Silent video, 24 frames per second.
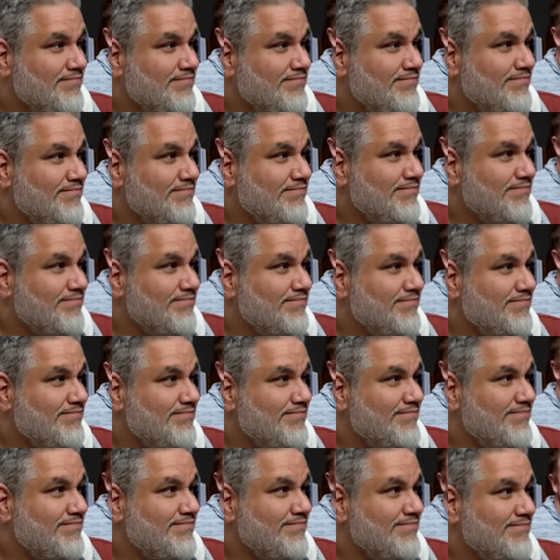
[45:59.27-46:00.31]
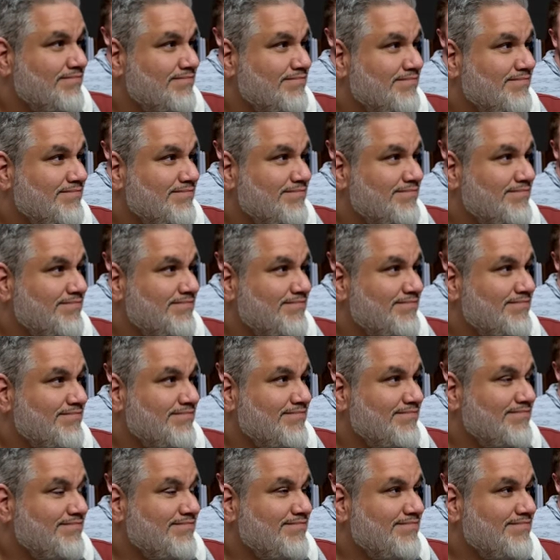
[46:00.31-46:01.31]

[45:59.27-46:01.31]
Look at you knowing the references.